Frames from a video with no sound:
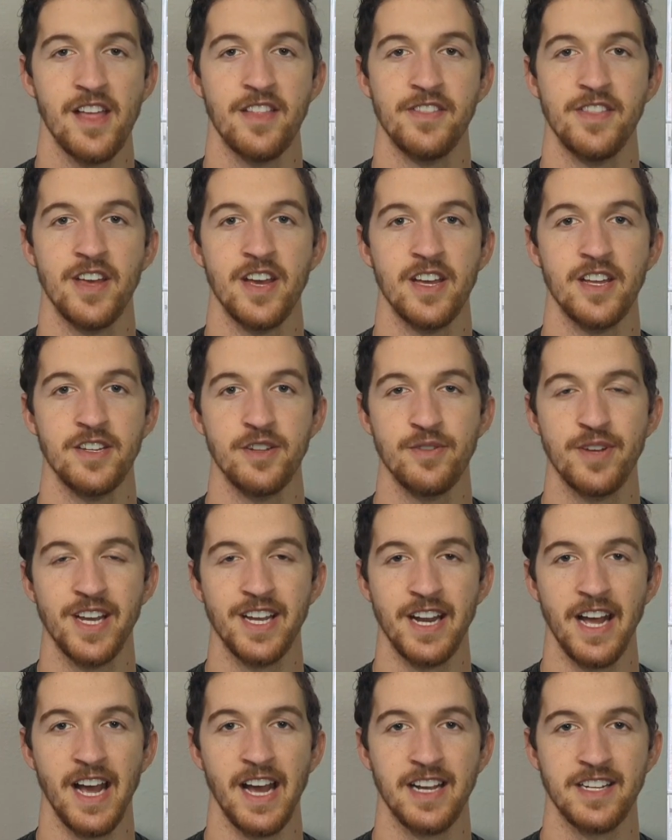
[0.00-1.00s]
then you
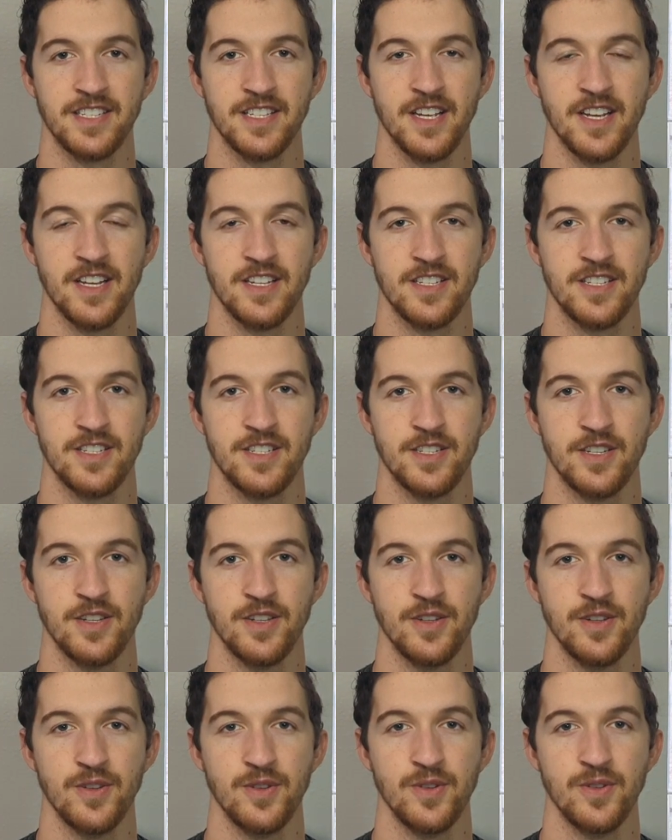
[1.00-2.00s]
get access
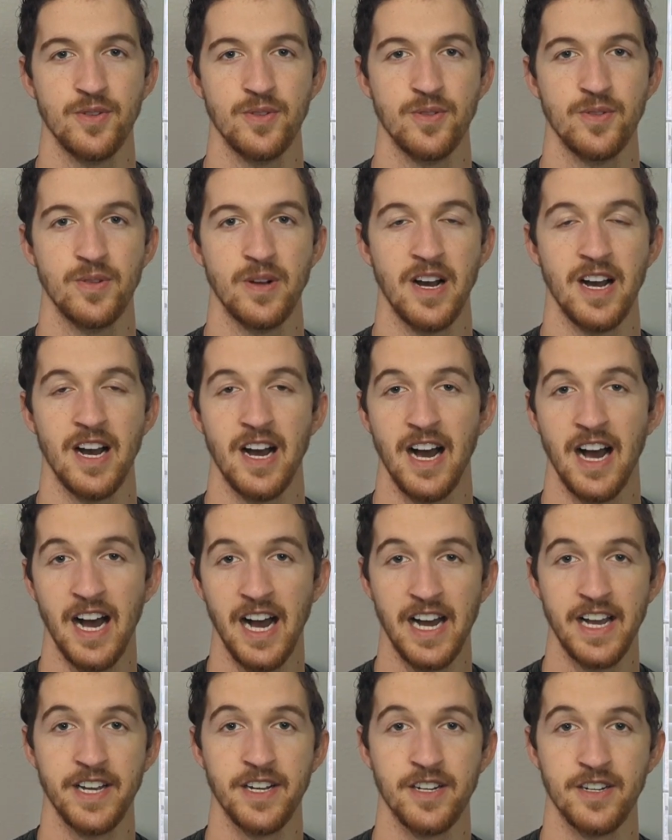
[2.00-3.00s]
to a
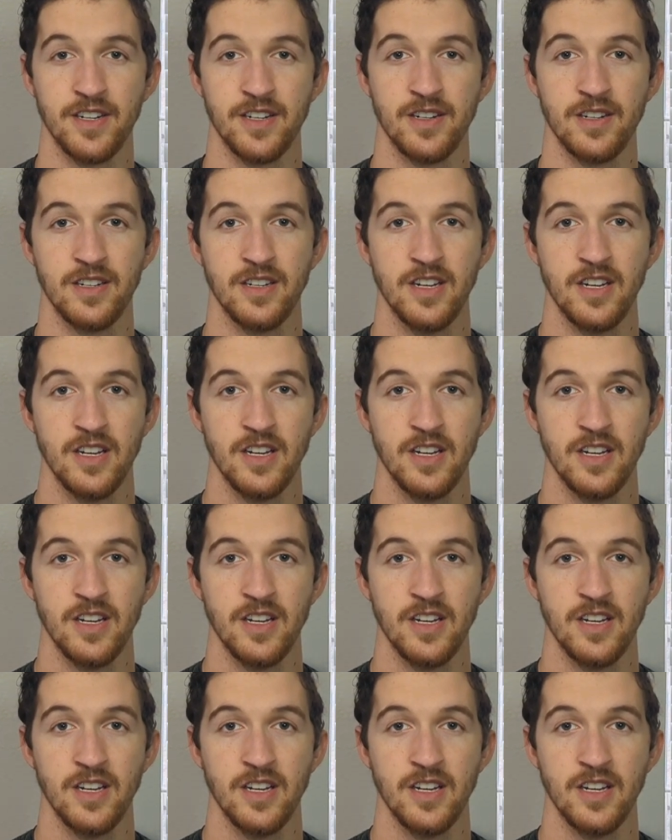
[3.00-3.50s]
higher